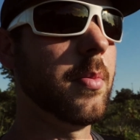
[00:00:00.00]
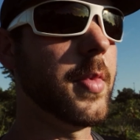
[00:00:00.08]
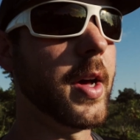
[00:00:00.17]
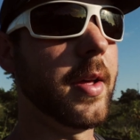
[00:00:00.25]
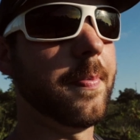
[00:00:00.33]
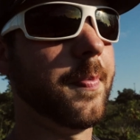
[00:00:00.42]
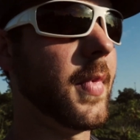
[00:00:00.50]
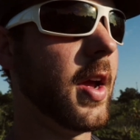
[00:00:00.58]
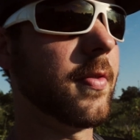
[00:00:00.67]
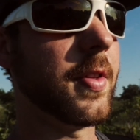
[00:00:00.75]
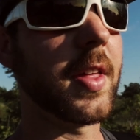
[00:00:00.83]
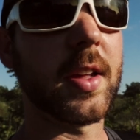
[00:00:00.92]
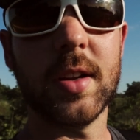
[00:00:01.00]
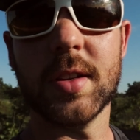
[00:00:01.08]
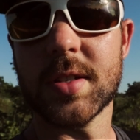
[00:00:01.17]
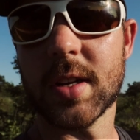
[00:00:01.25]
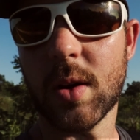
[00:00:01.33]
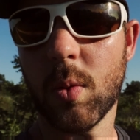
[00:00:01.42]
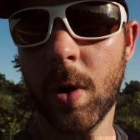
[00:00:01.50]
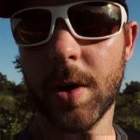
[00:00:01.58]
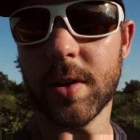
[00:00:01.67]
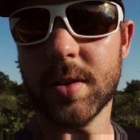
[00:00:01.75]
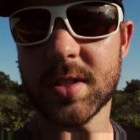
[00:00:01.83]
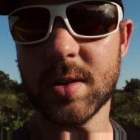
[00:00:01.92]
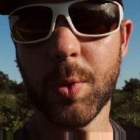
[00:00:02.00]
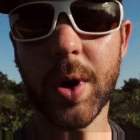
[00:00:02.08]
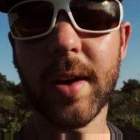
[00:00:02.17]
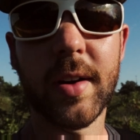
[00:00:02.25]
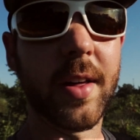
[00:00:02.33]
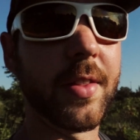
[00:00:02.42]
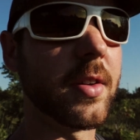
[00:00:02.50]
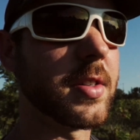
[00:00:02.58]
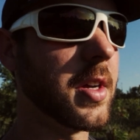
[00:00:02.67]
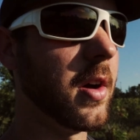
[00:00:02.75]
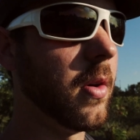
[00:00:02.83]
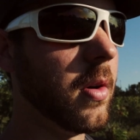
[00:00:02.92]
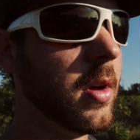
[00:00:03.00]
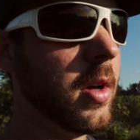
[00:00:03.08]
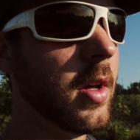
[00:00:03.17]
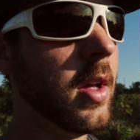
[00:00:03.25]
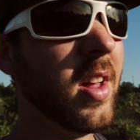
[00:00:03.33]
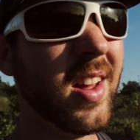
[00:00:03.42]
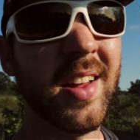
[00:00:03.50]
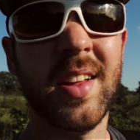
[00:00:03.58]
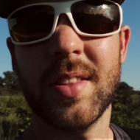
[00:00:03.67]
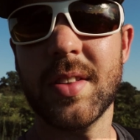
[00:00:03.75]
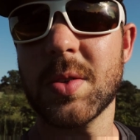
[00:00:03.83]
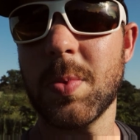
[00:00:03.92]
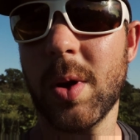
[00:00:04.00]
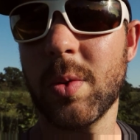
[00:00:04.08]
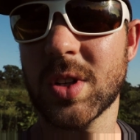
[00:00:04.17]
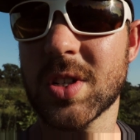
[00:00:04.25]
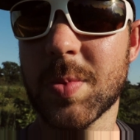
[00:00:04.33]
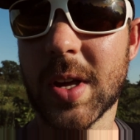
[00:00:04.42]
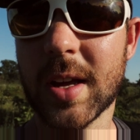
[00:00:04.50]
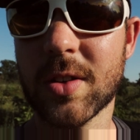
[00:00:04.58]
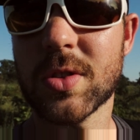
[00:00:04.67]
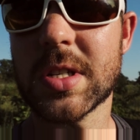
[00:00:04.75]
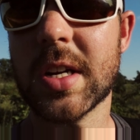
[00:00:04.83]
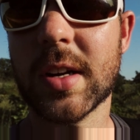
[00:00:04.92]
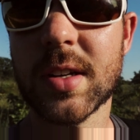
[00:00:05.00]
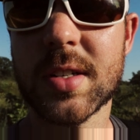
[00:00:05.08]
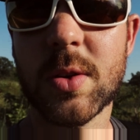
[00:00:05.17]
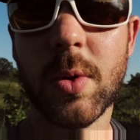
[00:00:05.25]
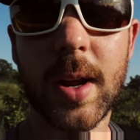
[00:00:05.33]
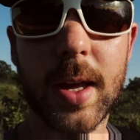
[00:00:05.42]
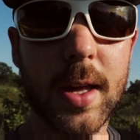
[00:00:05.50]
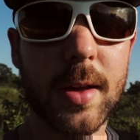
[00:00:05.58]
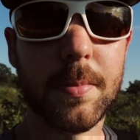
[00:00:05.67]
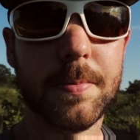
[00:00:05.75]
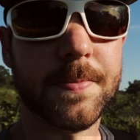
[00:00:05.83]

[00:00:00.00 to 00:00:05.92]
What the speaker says: But everything needs to get water in some way or another, so this spot will just be interesting to see what I get.